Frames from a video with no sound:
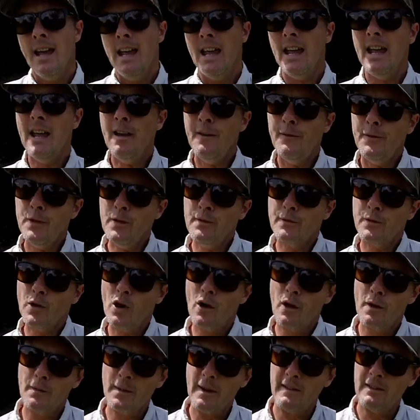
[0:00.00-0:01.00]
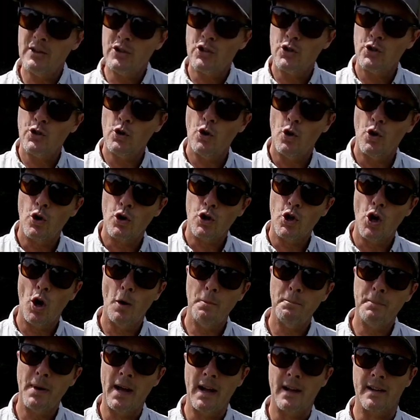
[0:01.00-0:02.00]
If you've got a very short
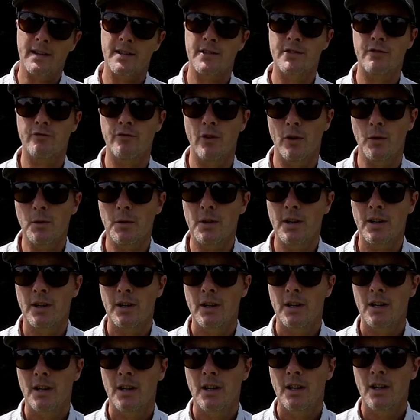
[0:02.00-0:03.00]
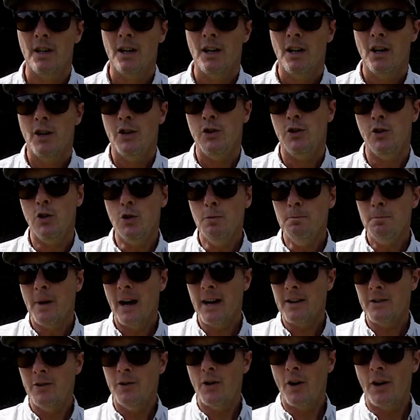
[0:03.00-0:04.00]
compact stroke, you
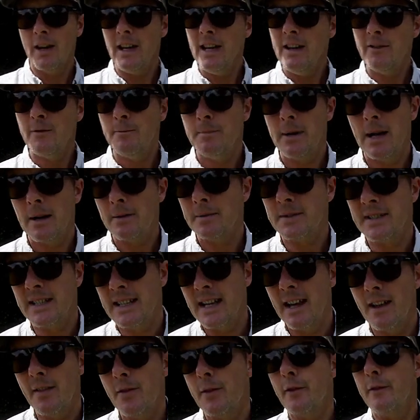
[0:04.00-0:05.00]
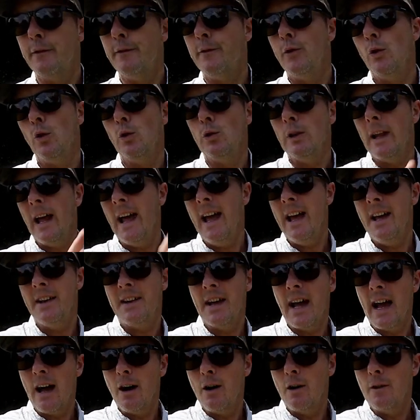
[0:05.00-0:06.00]
might not even be able to get the full head
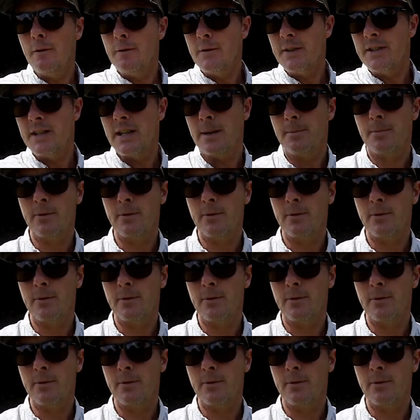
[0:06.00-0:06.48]
out of the tip